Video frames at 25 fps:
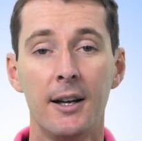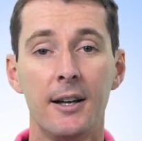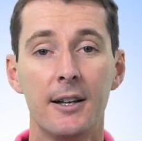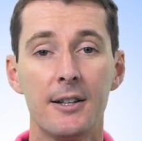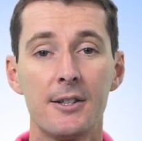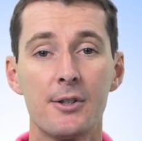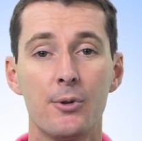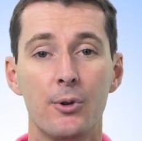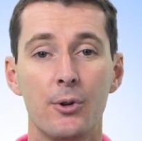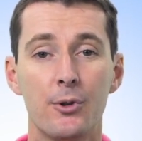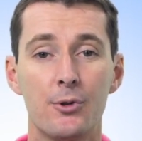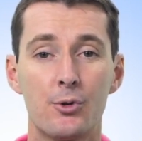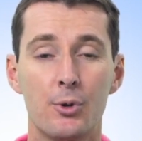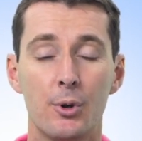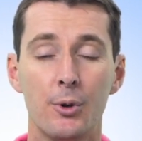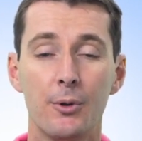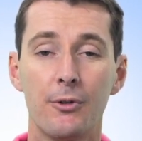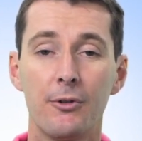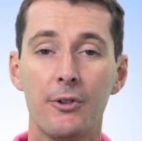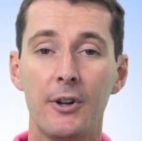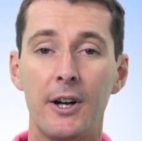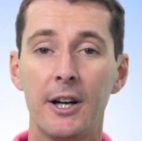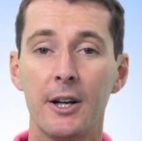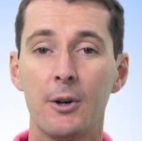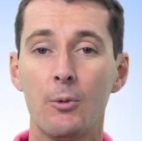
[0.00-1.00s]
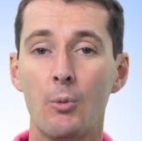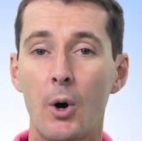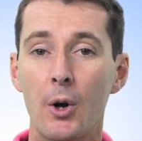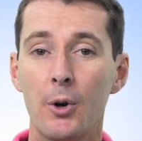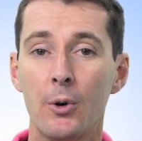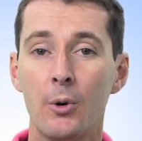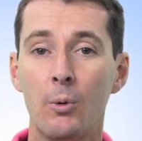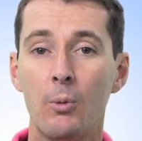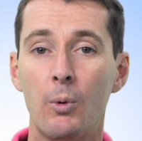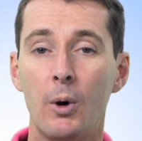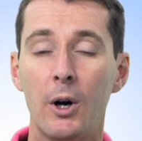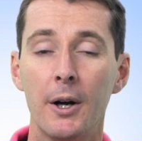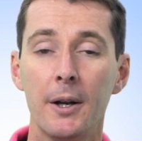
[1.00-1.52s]
It's called Drone Flying
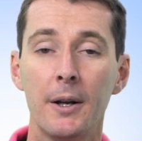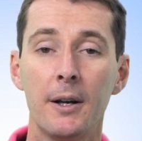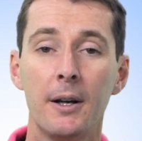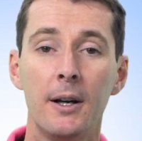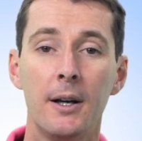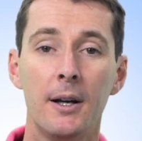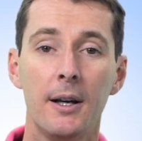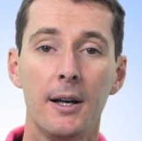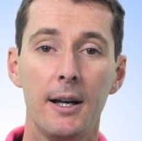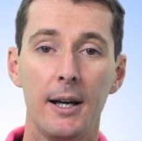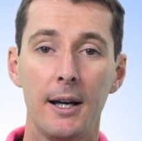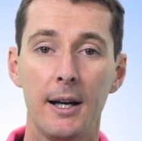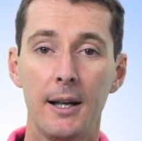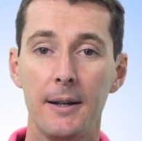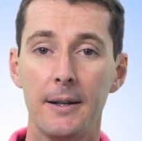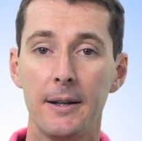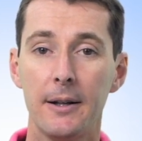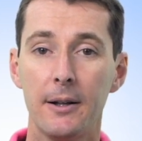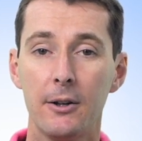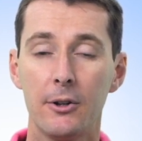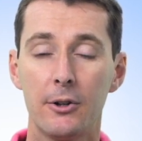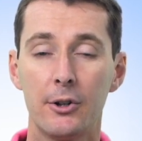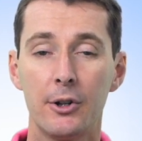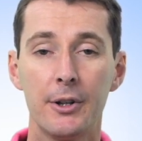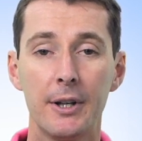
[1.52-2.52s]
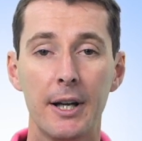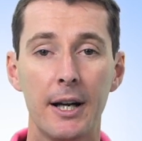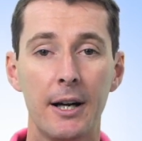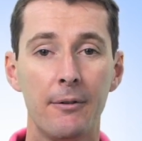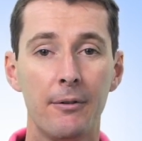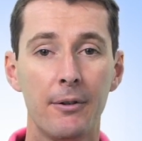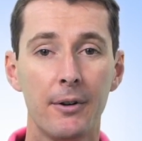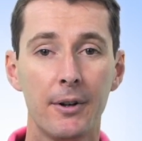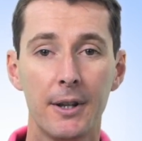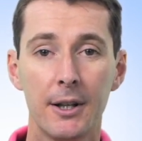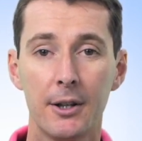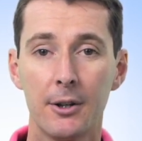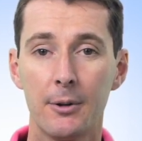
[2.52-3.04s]
101, and they'll learn
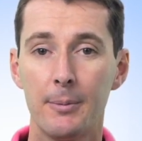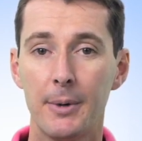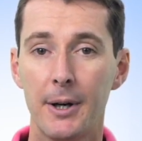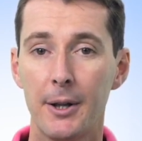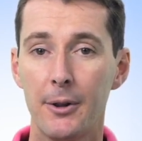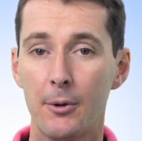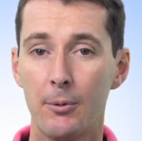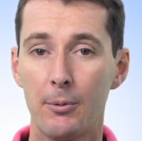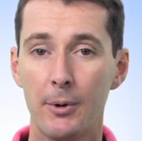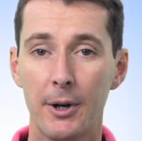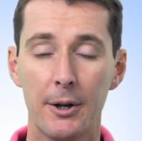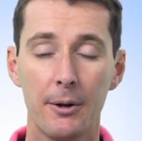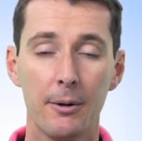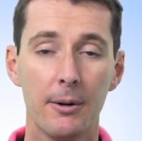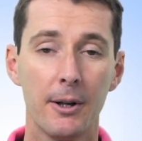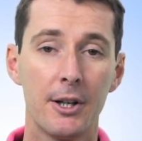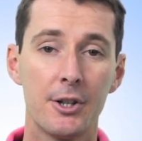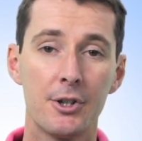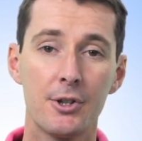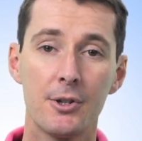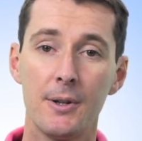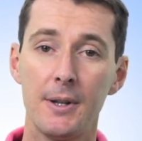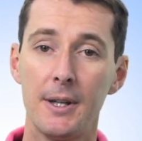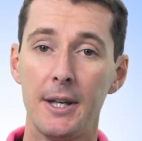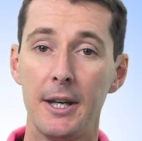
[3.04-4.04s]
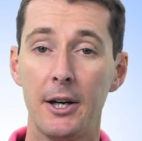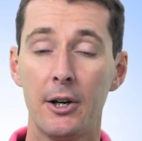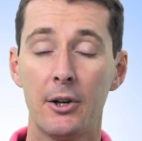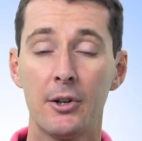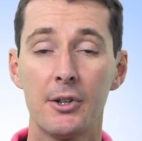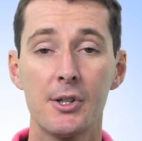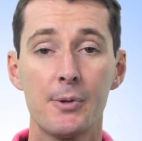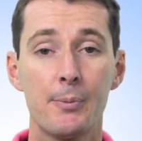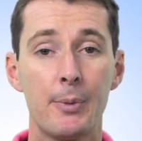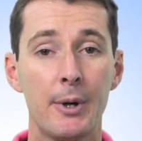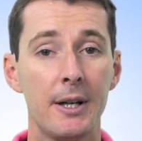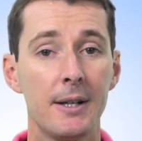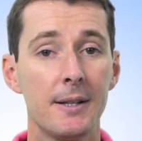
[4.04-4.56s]
everything about the regulation, the
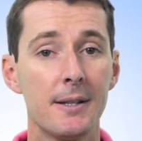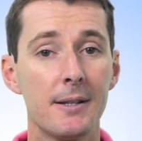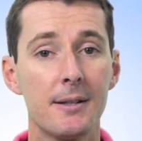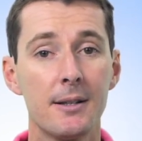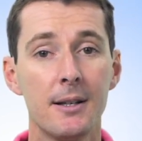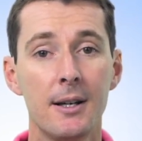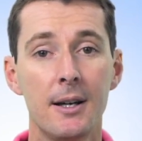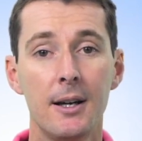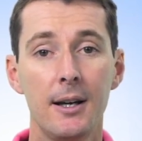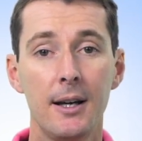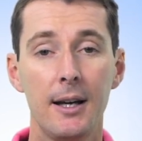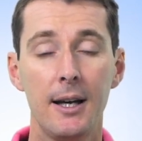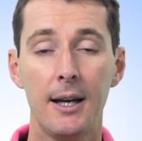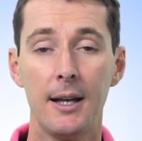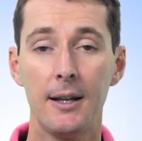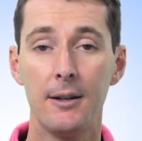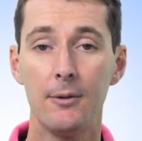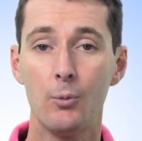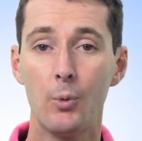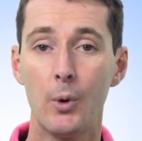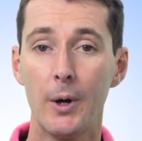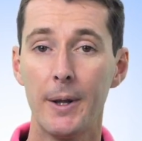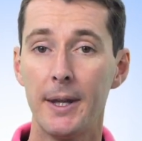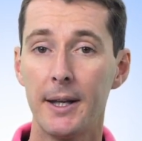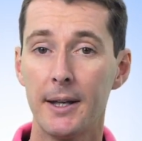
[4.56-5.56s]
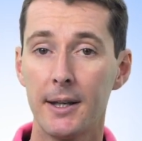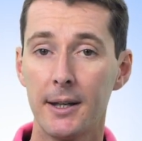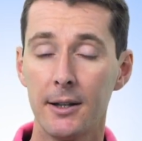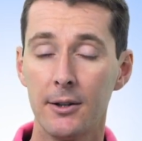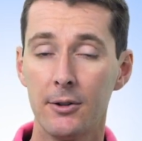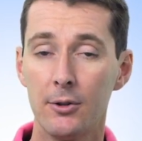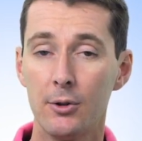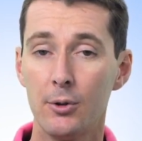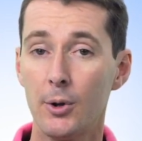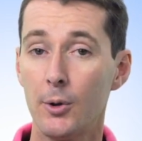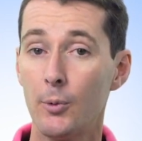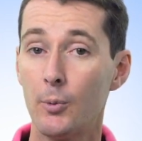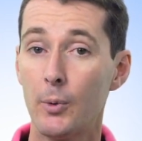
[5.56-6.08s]
airspace, and what they can
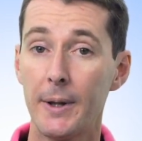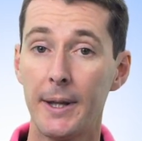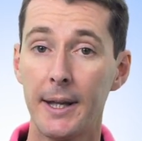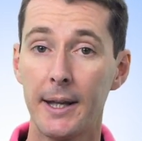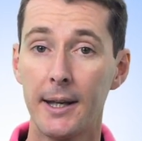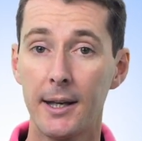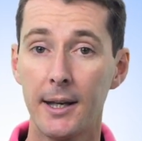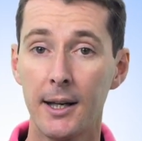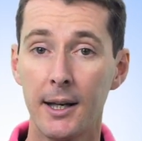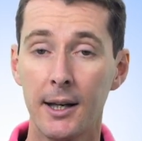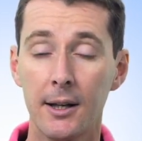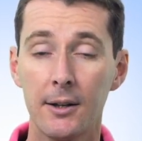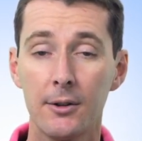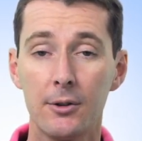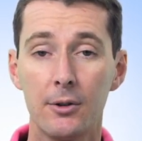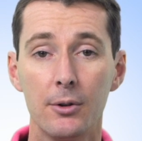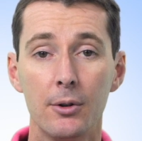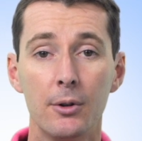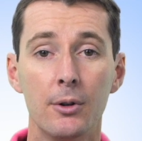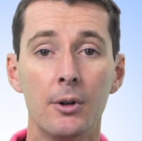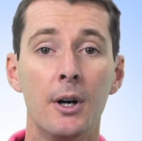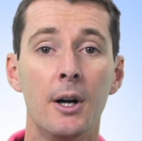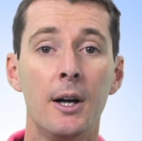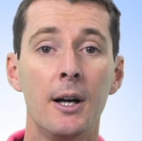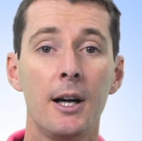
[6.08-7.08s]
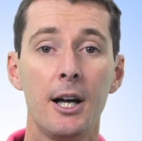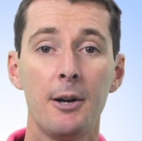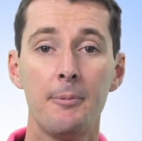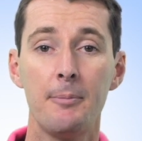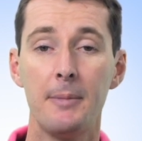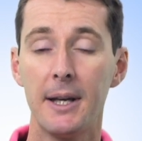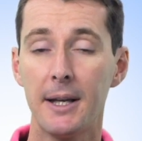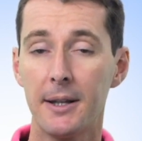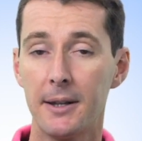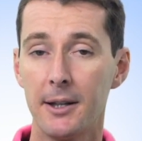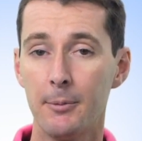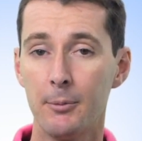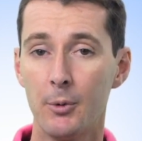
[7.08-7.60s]
do and what they can't do, and
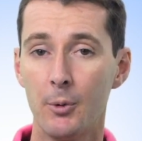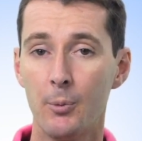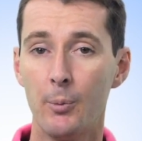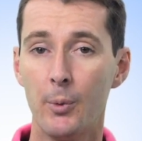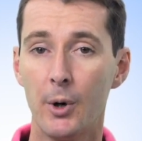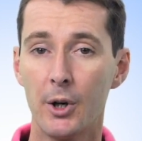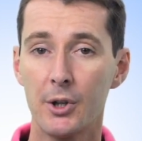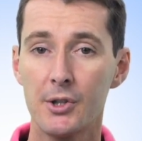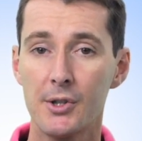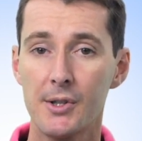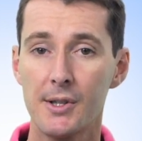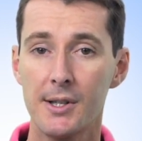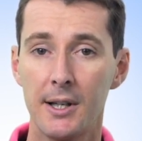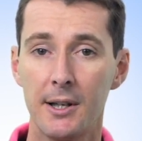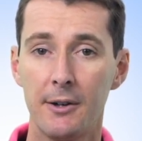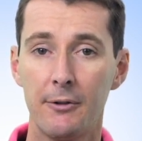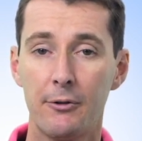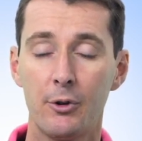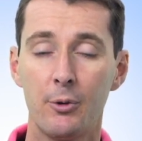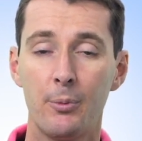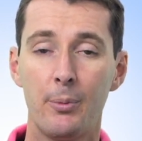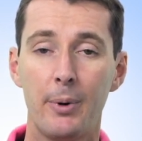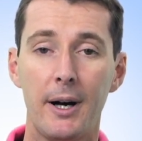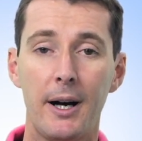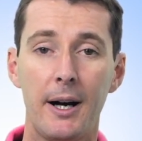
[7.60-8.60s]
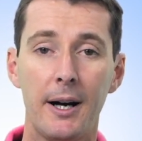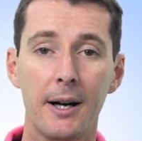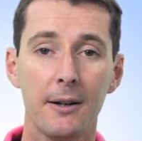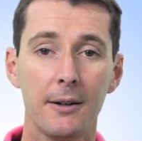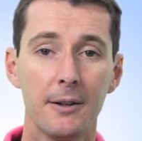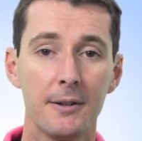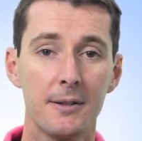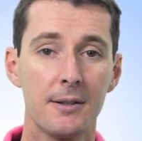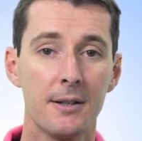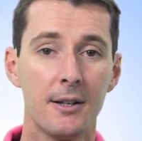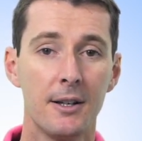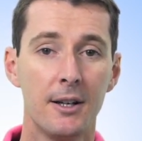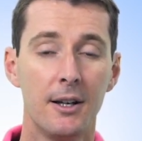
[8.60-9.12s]
make them a much safer
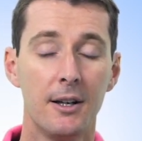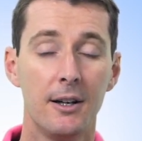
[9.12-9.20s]
pilot.